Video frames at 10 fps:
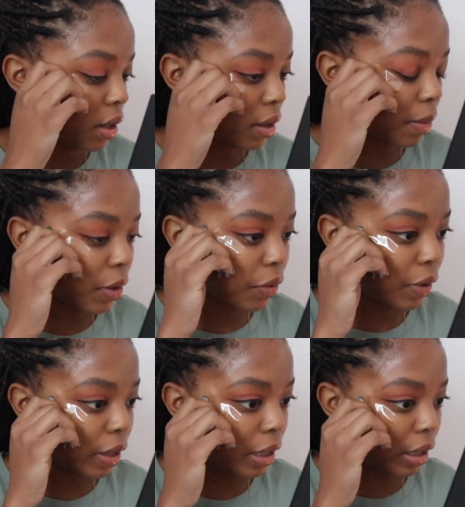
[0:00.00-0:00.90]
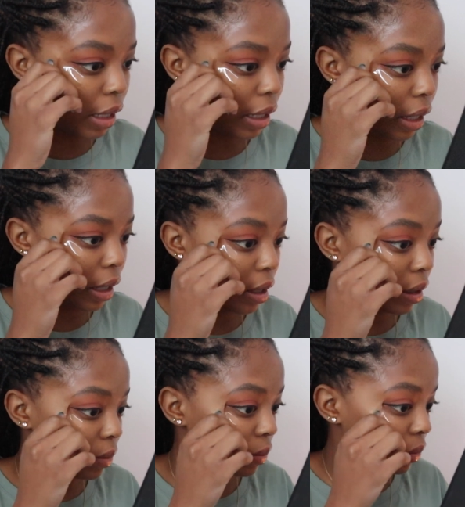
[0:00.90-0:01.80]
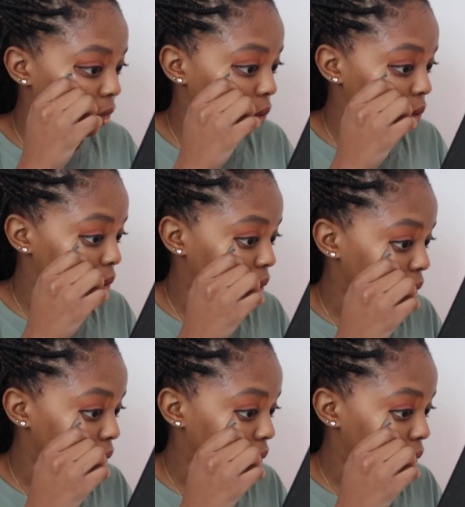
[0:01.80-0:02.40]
So I'm not really liking it. Ooh.